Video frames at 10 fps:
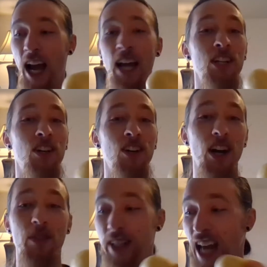I
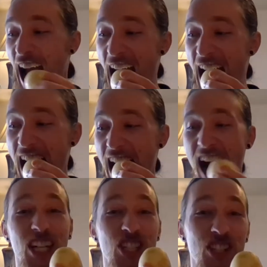
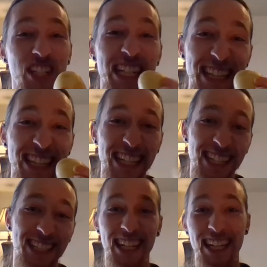could just eat
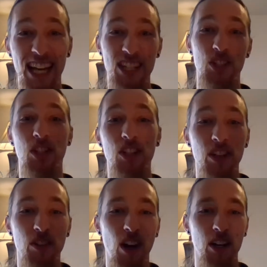this, I guess. You could eat
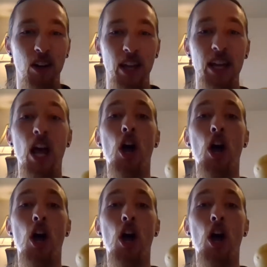it raw and all that.